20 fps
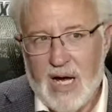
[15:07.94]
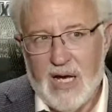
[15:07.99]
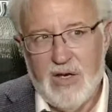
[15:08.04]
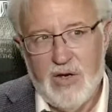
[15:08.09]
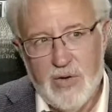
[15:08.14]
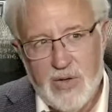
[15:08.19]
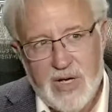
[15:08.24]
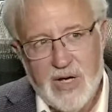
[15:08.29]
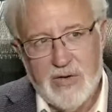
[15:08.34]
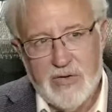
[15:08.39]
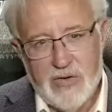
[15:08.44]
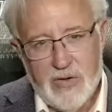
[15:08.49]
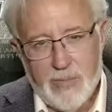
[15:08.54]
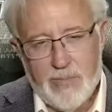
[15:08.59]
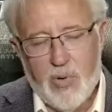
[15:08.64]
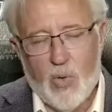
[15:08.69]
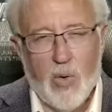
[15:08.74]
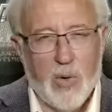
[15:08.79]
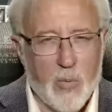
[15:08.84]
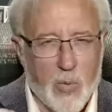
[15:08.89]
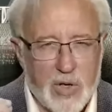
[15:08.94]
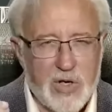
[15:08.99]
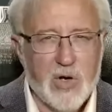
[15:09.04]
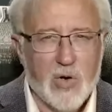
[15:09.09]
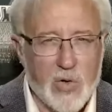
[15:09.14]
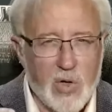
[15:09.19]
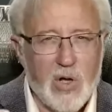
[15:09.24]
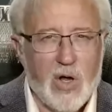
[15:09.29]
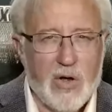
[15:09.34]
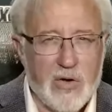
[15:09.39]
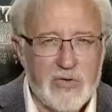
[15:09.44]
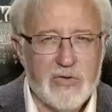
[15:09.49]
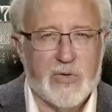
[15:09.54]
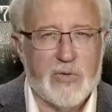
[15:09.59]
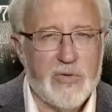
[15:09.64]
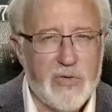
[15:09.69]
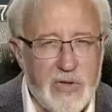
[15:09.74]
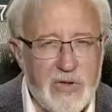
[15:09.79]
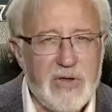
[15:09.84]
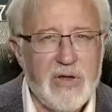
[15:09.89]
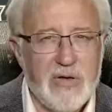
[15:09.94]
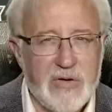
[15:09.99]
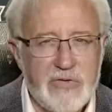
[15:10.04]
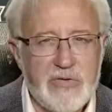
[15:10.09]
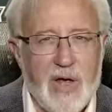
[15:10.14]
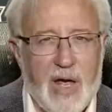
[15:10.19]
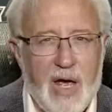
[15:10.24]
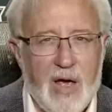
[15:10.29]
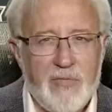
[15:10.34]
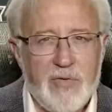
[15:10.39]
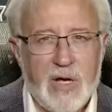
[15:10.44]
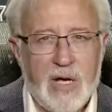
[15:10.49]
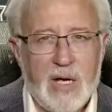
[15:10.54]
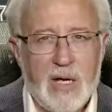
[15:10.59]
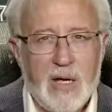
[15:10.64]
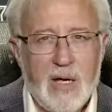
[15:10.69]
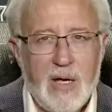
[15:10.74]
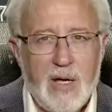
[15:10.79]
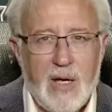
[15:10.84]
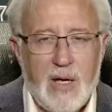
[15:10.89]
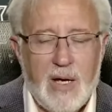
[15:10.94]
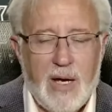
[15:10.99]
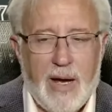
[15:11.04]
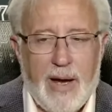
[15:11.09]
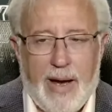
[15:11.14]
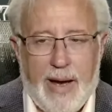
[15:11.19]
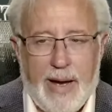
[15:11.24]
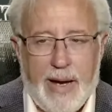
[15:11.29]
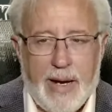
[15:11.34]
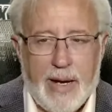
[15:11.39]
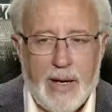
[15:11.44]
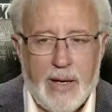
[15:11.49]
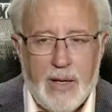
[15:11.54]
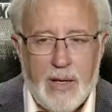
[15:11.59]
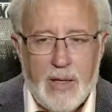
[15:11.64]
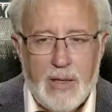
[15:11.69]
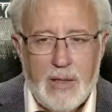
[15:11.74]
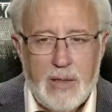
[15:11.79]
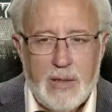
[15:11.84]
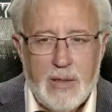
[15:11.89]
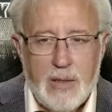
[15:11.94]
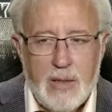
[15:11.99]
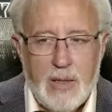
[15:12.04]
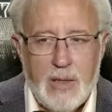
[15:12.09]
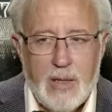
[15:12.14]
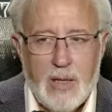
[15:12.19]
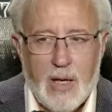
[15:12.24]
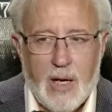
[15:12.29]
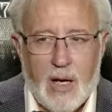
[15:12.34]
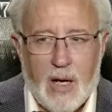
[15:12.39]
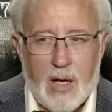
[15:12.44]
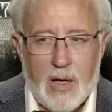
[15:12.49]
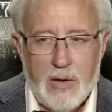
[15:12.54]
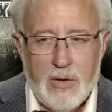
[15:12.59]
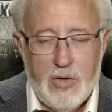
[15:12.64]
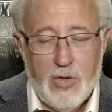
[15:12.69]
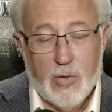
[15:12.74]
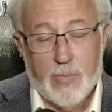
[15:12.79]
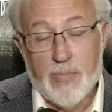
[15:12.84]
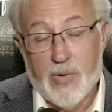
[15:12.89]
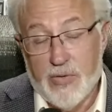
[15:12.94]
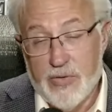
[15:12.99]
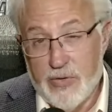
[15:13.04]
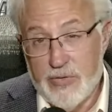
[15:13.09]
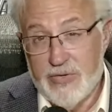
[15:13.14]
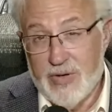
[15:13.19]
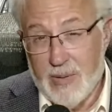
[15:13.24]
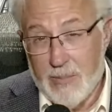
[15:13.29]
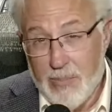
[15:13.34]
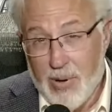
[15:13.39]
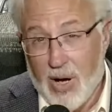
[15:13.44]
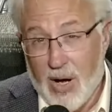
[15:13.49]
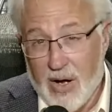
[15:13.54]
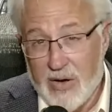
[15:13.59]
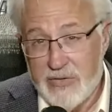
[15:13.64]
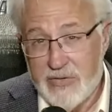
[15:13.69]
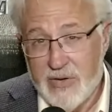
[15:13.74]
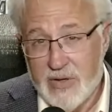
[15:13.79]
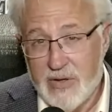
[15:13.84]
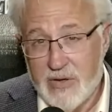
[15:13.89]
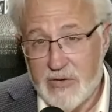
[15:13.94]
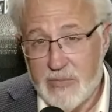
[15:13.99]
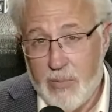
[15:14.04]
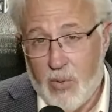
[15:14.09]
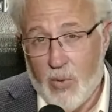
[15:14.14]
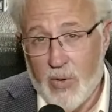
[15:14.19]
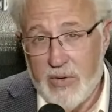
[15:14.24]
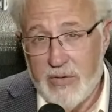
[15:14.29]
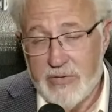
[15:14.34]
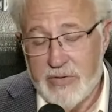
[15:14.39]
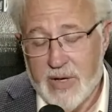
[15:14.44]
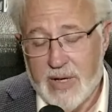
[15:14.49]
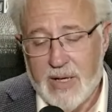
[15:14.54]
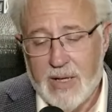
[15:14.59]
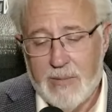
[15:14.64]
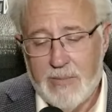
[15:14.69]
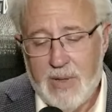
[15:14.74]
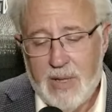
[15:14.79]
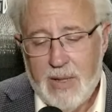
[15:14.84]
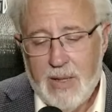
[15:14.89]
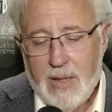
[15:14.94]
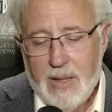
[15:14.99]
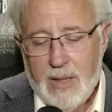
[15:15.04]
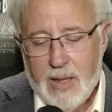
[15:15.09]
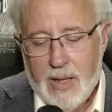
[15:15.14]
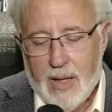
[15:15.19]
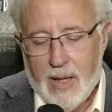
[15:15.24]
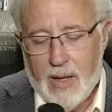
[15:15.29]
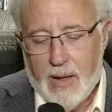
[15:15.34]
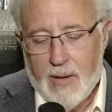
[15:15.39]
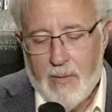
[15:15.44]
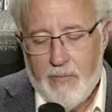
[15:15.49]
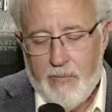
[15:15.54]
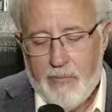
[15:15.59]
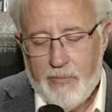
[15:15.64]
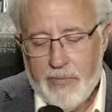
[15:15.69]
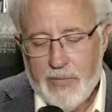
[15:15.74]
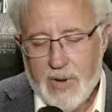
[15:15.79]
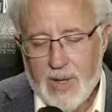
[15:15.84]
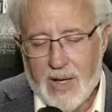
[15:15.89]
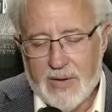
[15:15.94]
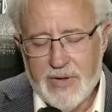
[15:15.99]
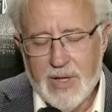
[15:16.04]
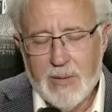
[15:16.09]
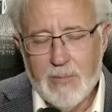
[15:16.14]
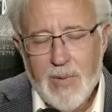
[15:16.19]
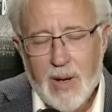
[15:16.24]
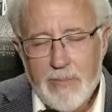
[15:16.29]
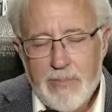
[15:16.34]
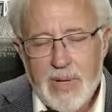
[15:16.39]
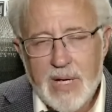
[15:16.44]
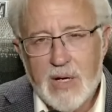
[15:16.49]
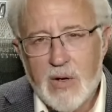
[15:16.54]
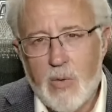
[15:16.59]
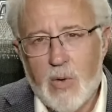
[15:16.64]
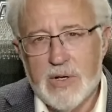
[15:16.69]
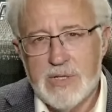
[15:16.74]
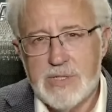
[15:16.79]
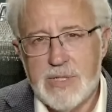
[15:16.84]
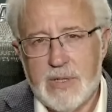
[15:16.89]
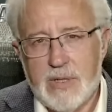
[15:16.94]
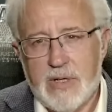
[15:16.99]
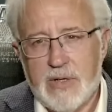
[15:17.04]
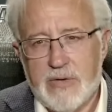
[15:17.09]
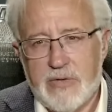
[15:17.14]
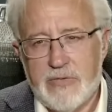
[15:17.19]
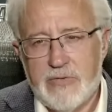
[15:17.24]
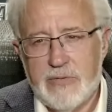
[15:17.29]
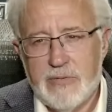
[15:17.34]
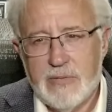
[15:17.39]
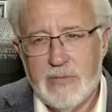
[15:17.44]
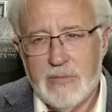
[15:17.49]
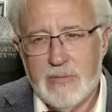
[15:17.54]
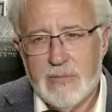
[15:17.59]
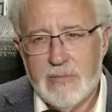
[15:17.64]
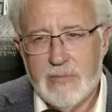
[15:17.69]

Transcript: and you get to the point where your lungs are this heavy and uh, you're producing pus at this point in time, um, I think my big question is,